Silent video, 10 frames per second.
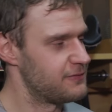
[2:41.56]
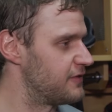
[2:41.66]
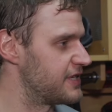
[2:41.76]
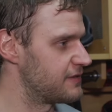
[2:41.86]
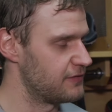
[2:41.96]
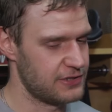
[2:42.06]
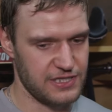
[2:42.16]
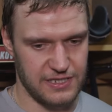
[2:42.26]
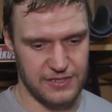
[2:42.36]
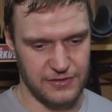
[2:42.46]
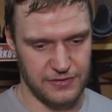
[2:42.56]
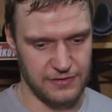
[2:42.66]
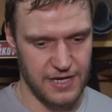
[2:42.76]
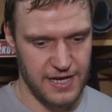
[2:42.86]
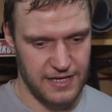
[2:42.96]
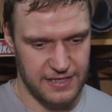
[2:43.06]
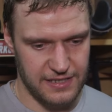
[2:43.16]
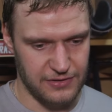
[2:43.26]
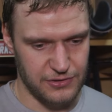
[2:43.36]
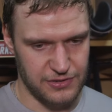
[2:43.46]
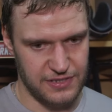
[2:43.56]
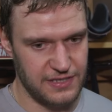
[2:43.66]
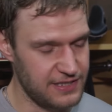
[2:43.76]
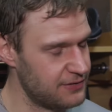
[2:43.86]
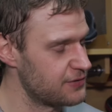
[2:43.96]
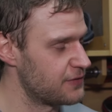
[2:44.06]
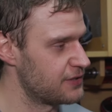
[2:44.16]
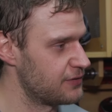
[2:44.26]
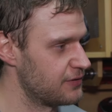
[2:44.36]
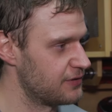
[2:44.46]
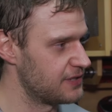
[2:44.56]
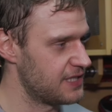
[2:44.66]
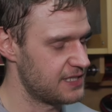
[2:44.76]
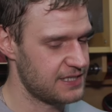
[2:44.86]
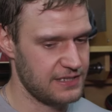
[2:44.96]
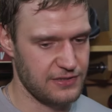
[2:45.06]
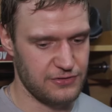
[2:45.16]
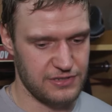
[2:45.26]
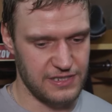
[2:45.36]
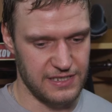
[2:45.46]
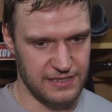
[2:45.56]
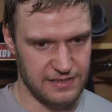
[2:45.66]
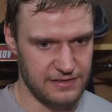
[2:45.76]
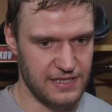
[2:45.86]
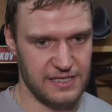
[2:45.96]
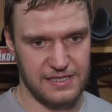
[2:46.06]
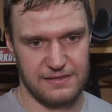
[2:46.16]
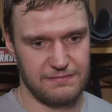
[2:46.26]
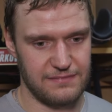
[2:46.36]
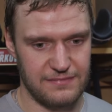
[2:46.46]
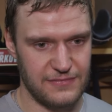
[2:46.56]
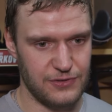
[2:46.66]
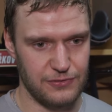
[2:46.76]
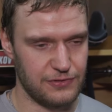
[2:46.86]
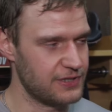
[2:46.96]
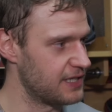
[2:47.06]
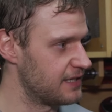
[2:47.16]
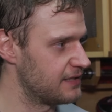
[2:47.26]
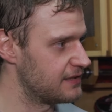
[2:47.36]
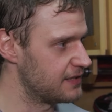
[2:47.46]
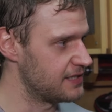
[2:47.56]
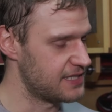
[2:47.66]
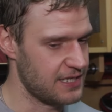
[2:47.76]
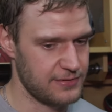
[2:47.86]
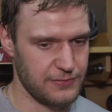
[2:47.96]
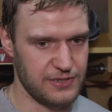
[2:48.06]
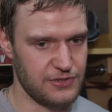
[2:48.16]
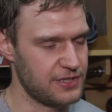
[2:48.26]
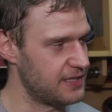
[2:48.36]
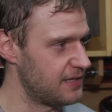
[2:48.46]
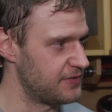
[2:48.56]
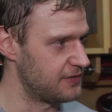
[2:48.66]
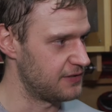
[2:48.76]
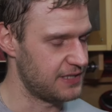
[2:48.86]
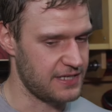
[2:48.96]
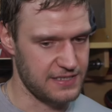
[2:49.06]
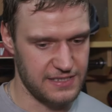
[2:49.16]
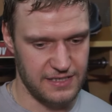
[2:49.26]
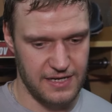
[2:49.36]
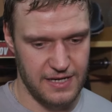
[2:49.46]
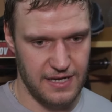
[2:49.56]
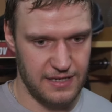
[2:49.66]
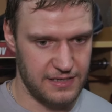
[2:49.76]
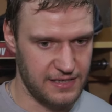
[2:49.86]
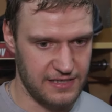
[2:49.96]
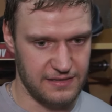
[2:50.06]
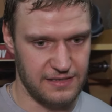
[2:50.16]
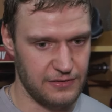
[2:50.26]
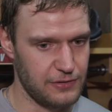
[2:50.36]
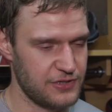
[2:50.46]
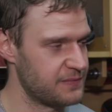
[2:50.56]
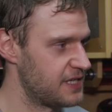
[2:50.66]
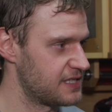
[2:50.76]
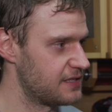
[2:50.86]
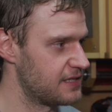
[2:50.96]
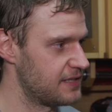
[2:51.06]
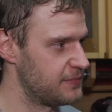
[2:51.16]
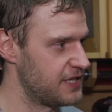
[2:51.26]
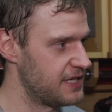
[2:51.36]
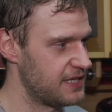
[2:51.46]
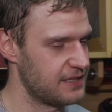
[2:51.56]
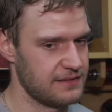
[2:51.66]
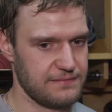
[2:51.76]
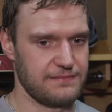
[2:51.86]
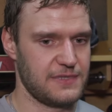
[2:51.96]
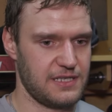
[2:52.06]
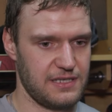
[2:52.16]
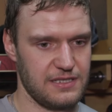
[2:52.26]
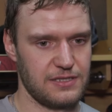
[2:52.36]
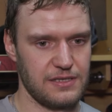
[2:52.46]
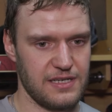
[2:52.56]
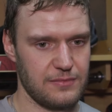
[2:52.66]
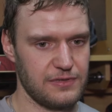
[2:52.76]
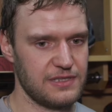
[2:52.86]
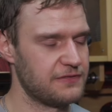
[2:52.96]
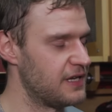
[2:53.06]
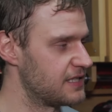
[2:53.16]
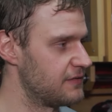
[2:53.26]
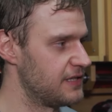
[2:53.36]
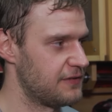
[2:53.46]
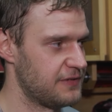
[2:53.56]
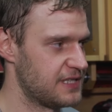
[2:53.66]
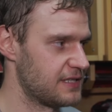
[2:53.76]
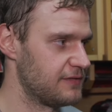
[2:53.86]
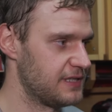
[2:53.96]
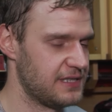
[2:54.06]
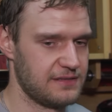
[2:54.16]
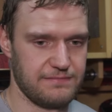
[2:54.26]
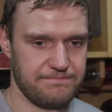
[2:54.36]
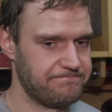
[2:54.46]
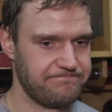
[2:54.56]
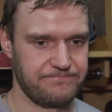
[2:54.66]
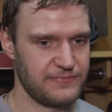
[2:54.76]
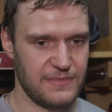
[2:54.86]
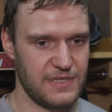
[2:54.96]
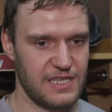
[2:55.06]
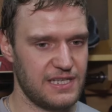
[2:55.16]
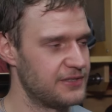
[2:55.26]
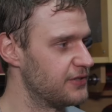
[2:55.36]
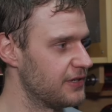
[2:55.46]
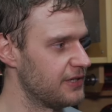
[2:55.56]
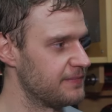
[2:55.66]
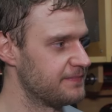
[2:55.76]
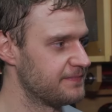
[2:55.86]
vice versa. So he knows where to go on the ice. He knows the next two, three steps, what's gonna happen on the ice. He always makes the right play, and, like, he's reliable defensively, offensively, and he can do it all.